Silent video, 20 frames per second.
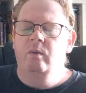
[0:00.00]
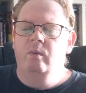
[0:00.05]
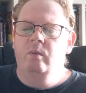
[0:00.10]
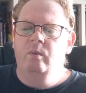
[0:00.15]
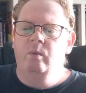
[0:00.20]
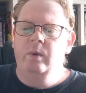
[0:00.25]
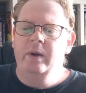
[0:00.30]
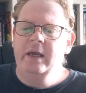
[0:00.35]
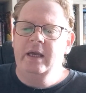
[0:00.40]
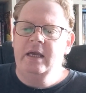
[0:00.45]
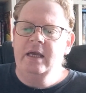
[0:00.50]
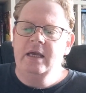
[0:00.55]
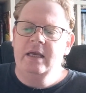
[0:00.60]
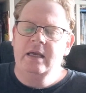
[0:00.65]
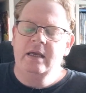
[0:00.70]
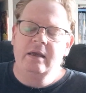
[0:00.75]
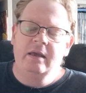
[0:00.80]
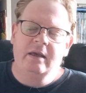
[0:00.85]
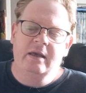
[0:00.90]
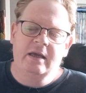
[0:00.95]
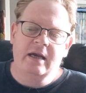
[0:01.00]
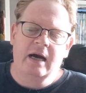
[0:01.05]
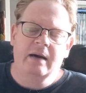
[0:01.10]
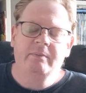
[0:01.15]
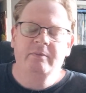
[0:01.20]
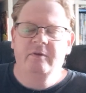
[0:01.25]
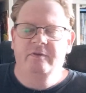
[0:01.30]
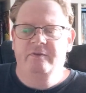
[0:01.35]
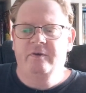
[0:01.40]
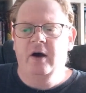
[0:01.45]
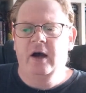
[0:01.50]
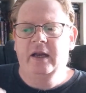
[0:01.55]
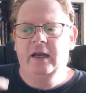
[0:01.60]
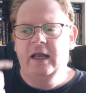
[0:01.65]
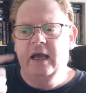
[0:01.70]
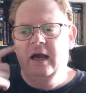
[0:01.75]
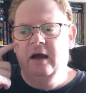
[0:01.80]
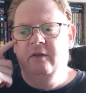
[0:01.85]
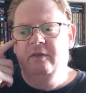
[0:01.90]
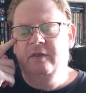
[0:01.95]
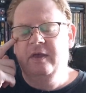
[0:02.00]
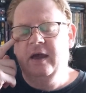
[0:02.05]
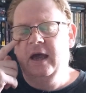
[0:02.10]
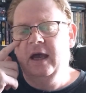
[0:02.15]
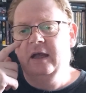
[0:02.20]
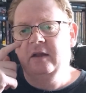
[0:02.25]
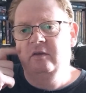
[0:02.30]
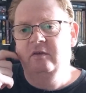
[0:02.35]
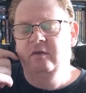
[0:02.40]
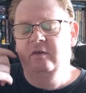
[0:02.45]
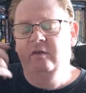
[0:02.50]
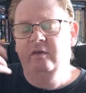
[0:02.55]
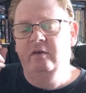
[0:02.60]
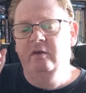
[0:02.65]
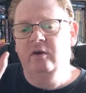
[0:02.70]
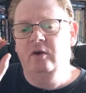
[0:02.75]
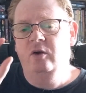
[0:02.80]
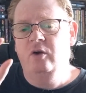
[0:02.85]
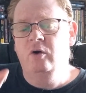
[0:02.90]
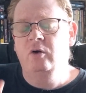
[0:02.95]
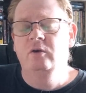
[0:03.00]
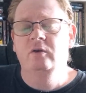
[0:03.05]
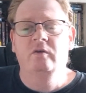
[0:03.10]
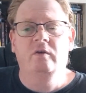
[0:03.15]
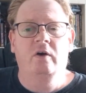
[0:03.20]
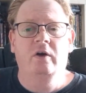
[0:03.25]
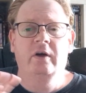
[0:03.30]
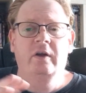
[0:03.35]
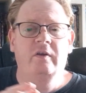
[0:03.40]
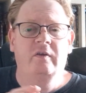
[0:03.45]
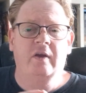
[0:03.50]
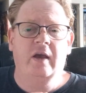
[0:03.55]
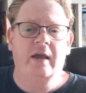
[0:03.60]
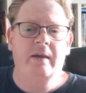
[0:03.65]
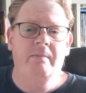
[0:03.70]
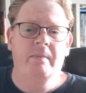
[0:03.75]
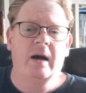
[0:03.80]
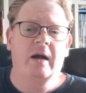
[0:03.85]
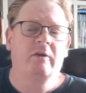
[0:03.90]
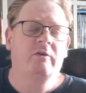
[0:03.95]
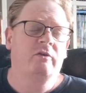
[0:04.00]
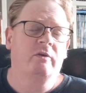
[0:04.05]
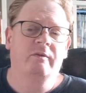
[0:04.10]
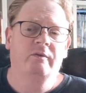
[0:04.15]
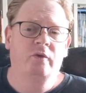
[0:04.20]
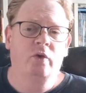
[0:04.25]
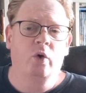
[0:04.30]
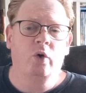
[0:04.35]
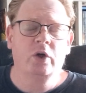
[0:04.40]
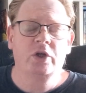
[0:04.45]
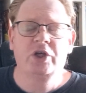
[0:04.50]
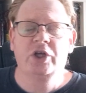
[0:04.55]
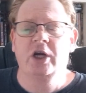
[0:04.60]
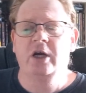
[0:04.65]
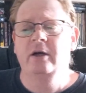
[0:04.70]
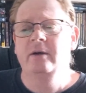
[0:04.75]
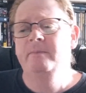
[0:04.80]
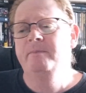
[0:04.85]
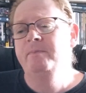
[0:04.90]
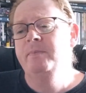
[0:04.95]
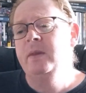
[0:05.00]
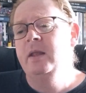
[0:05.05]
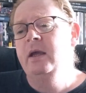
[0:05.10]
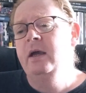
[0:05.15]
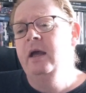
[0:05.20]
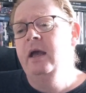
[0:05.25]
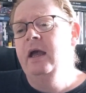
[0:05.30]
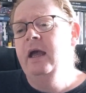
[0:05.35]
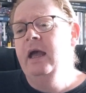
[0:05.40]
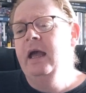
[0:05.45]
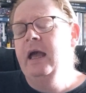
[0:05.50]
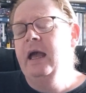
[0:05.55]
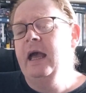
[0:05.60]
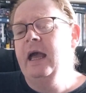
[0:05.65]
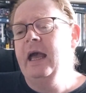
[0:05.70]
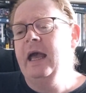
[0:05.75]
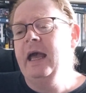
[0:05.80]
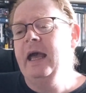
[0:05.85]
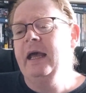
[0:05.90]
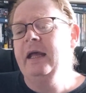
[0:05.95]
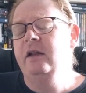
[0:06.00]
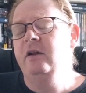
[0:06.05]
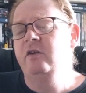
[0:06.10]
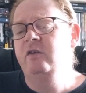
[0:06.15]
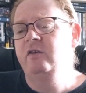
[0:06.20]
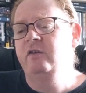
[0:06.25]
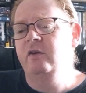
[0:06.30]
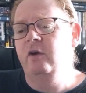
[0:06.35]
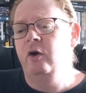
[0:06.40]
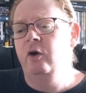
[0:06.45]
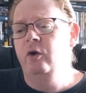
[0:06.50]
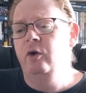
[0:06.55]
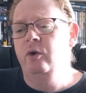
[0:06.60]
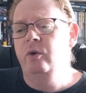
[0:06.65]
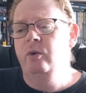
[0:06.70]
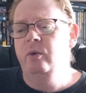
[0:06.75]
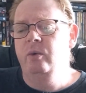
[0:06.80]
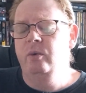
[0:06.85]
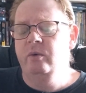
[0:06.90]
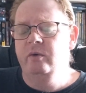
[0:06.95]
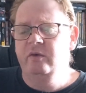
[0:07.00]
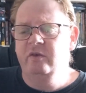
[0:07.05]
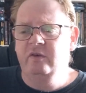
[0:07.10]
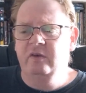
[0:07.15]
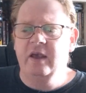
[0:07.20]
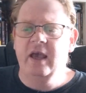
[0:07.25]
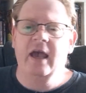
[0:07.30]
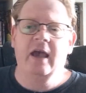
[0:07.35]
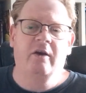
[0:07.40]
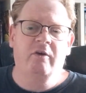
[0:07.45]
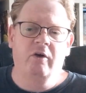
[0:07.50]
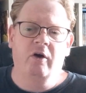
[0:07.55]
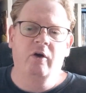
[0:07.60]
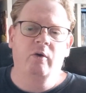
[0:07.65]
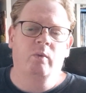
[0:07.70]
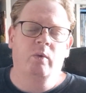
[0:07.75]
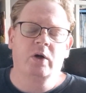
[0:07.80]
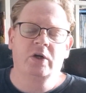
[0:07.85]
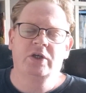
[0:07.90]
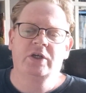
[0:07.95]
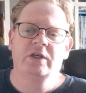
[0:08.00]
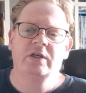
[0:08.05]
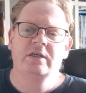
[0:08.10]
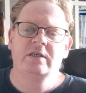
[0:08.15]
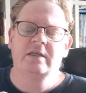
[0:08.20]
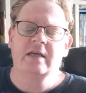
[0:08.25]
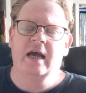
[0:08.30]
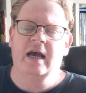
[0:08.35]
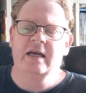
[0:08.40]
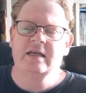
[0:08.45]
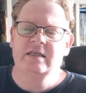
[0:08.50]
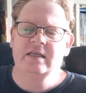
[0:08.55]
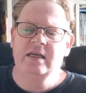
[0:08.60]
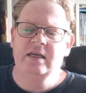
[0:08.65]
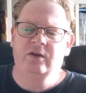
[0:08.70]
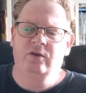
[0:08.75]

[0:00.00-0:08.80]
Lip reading: we come to find out that Calderon is a master of torture, and so Scarecrow watches as he